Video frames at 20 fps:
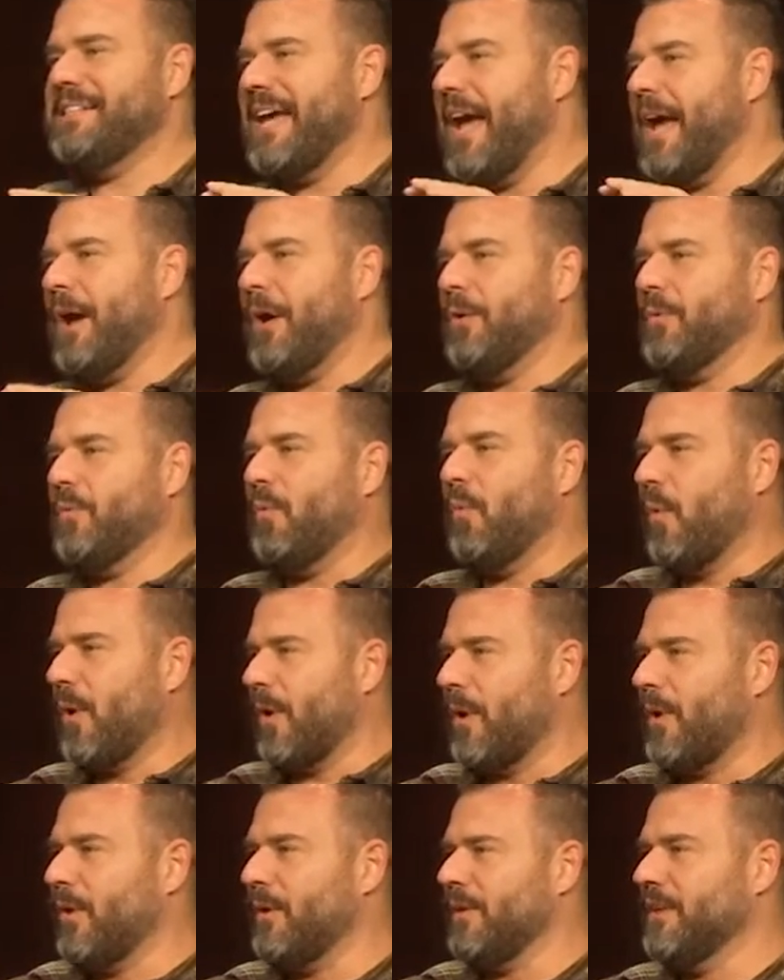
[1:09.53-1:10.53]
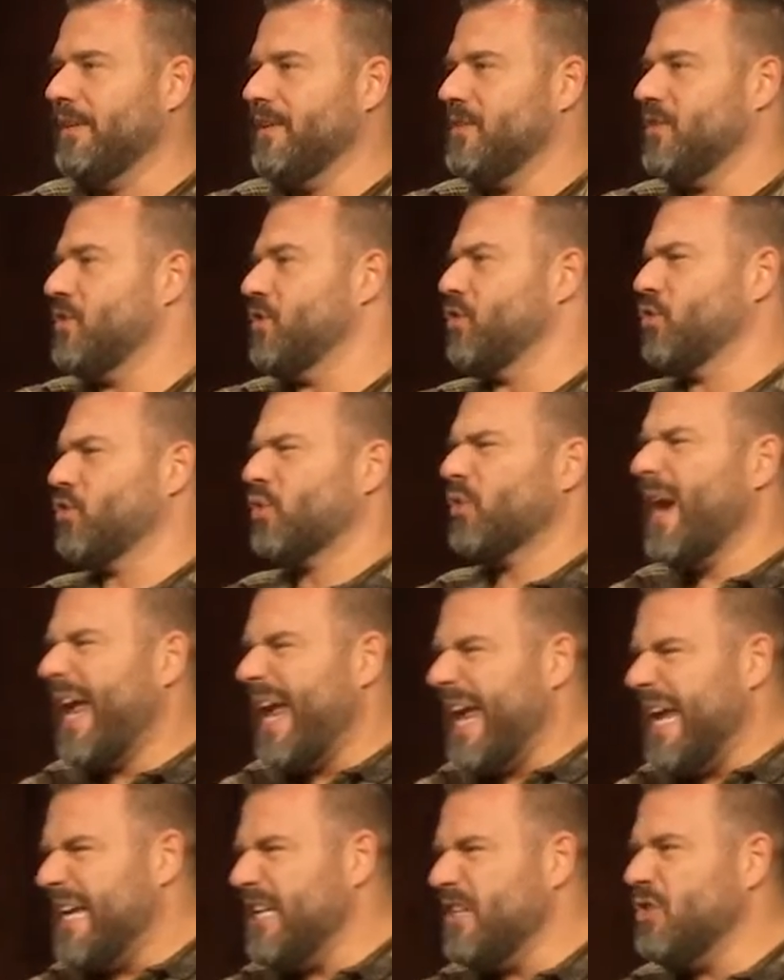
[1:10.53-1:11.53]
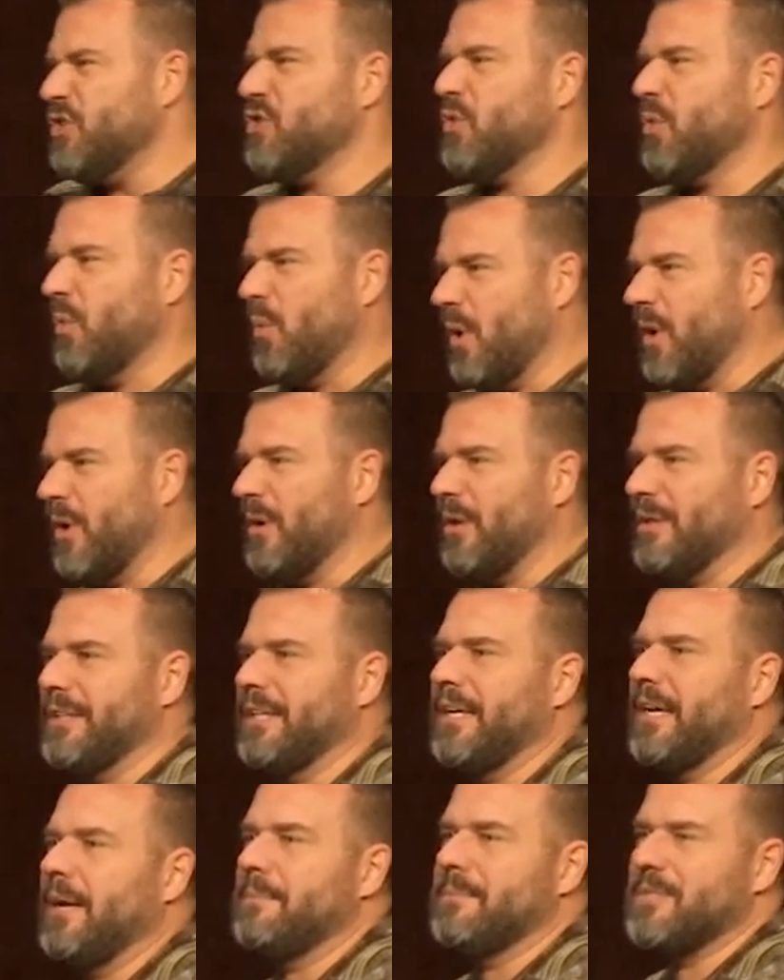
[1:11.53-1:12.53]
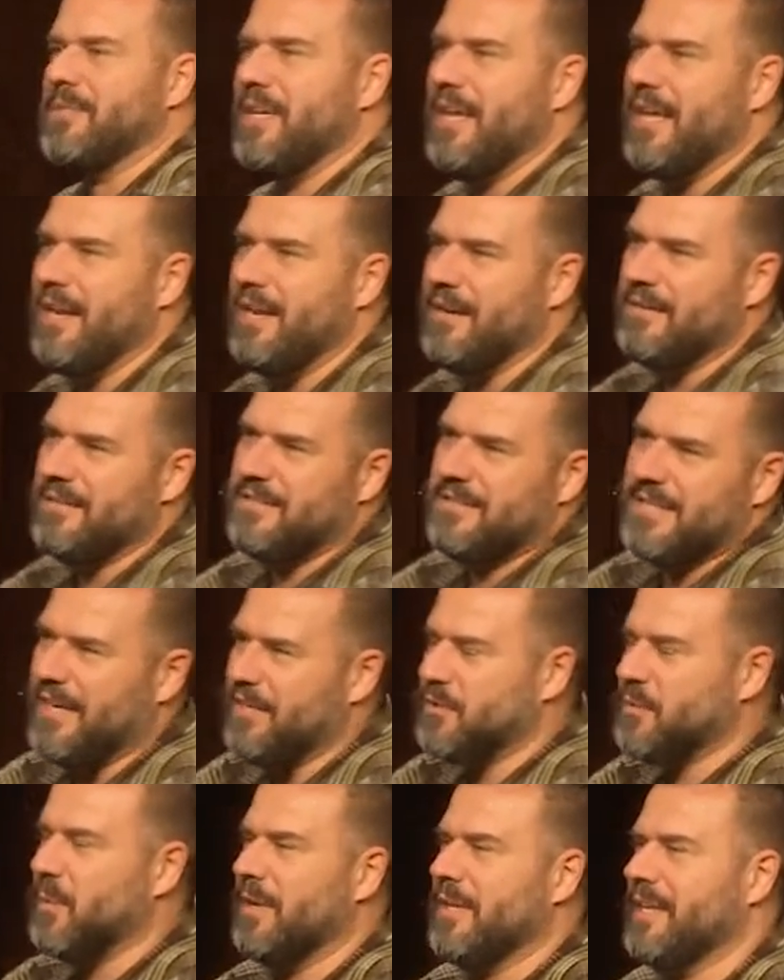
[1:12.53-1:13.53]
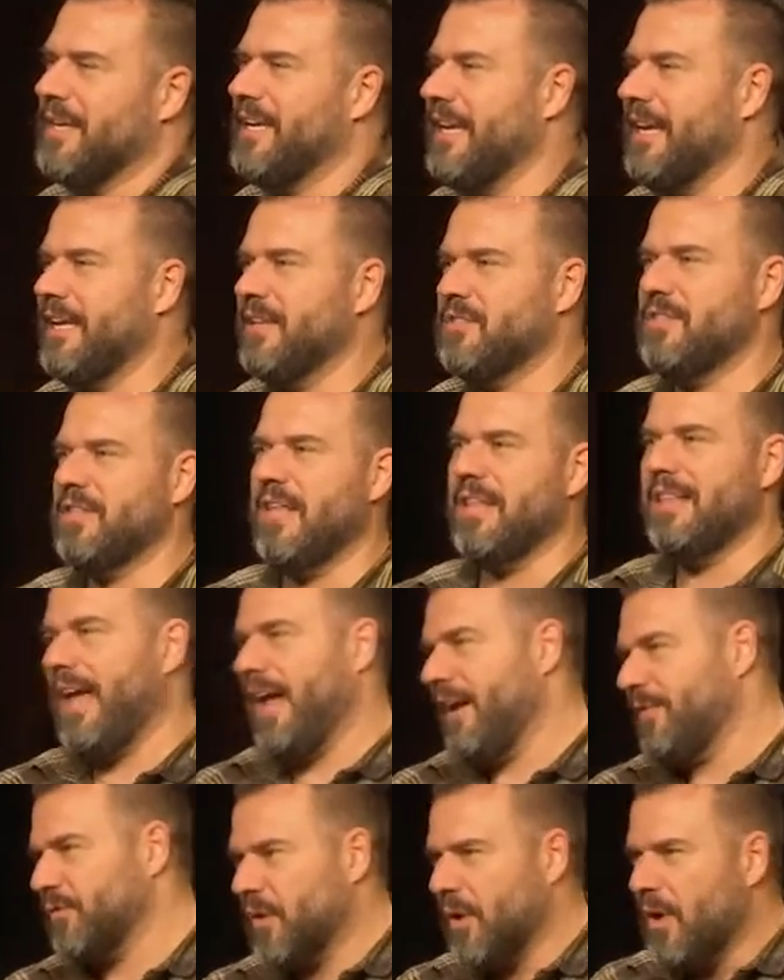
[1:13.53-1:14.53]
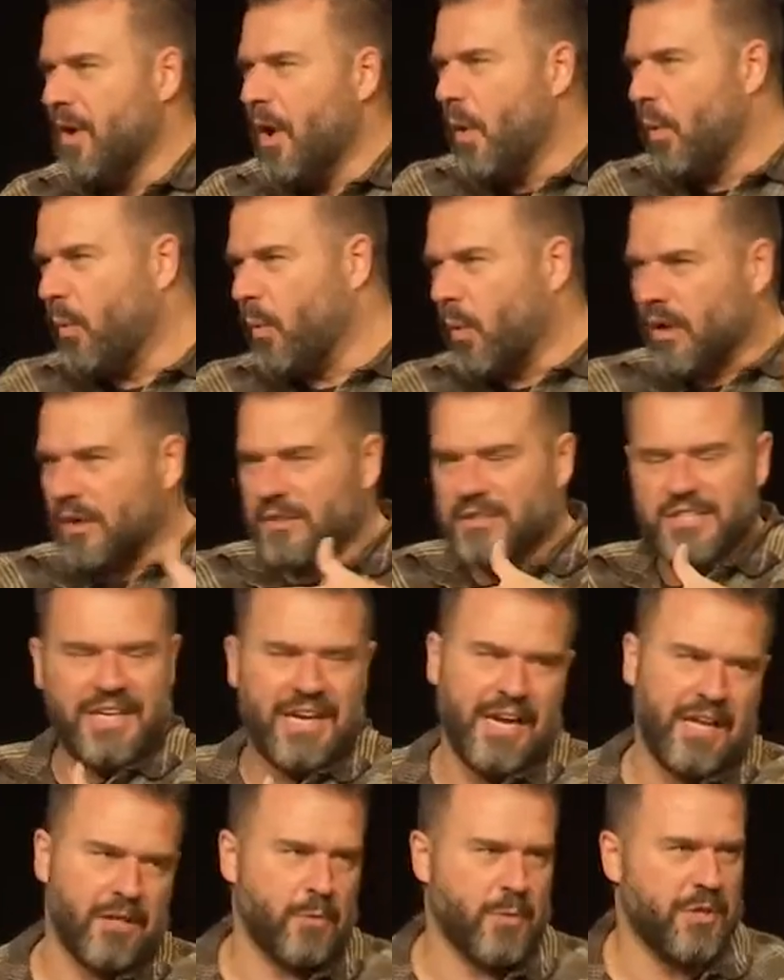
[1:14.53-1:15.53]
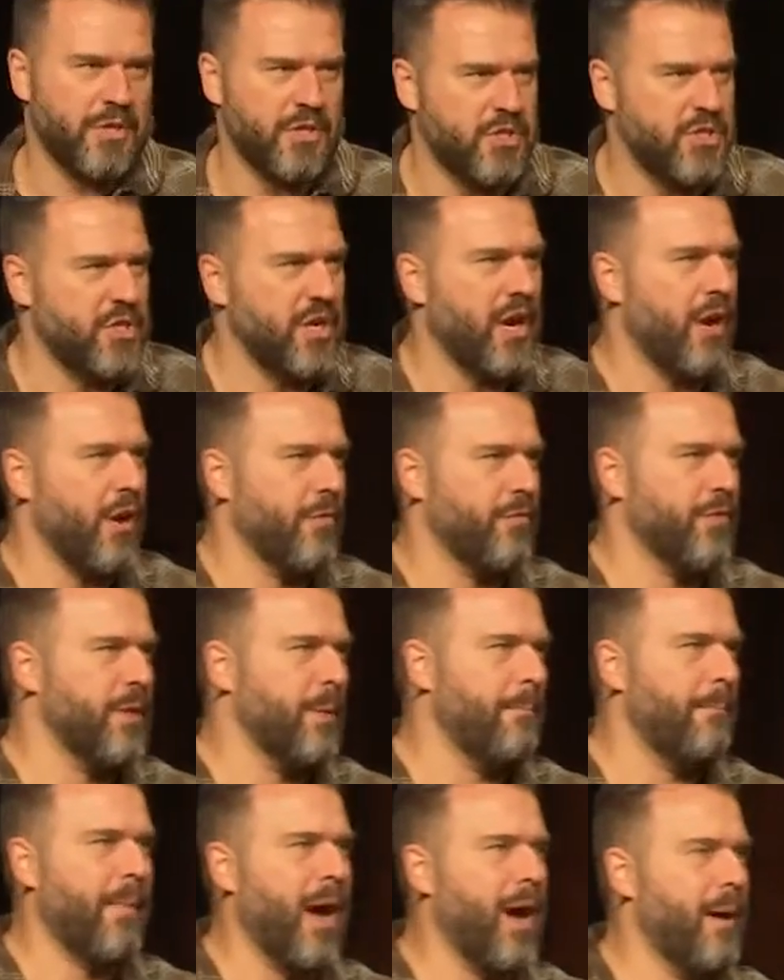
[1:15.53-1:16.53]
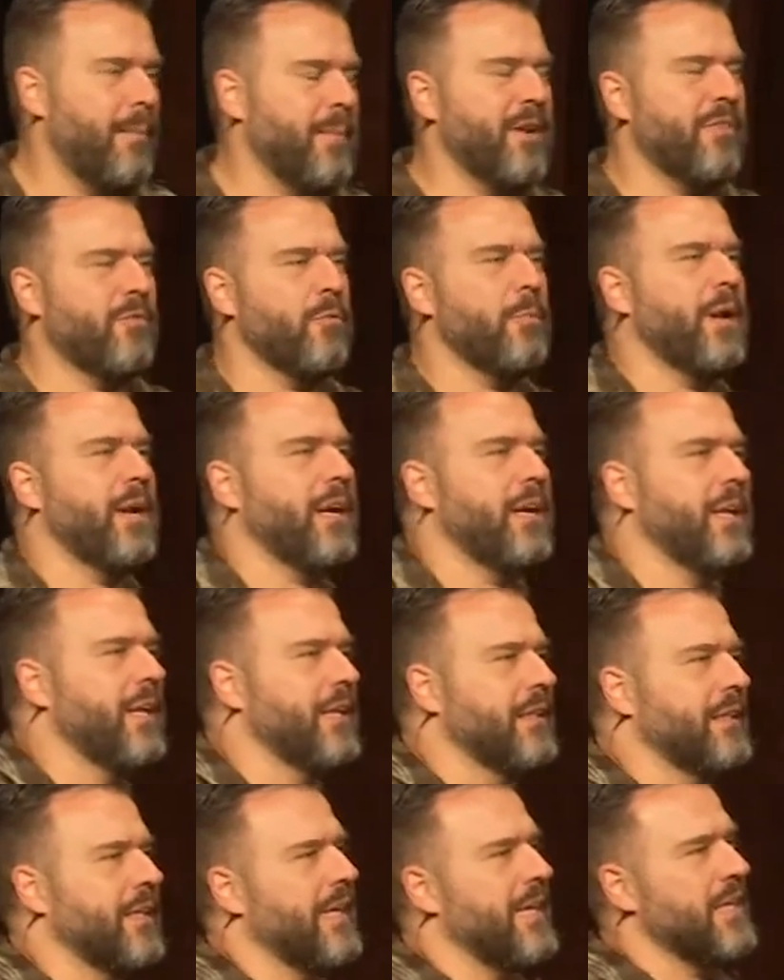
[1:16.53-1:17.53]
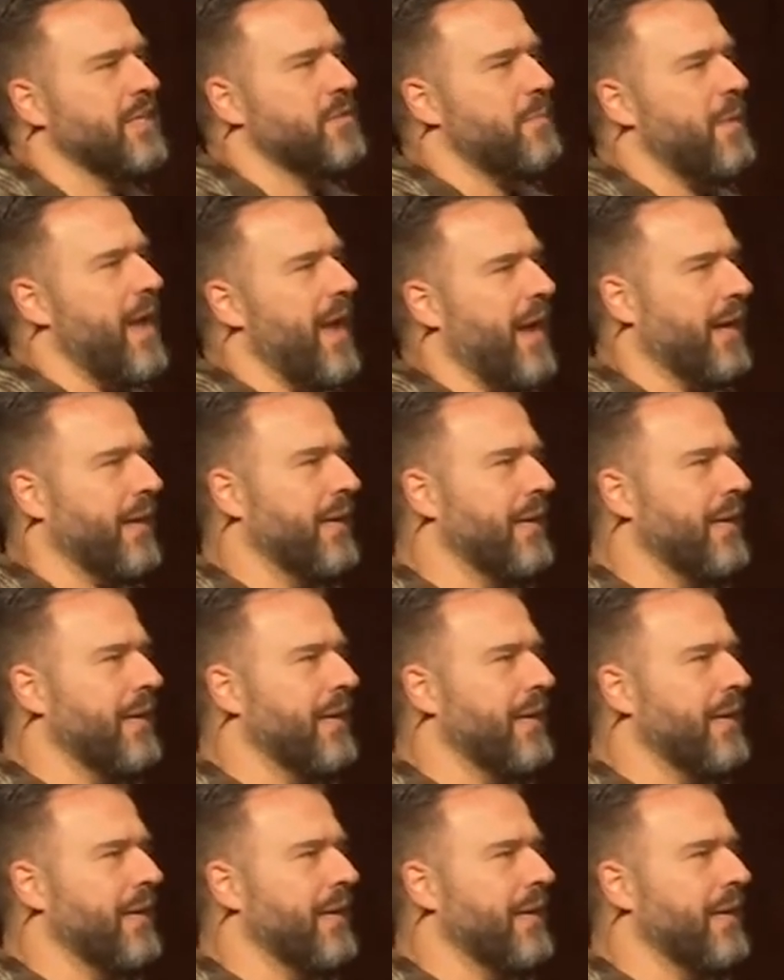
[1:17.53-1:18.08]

down world, this strange world, comes in and takes one of the kids, and then they have to work together with the sheriff and the mom and everybody to get the kids back.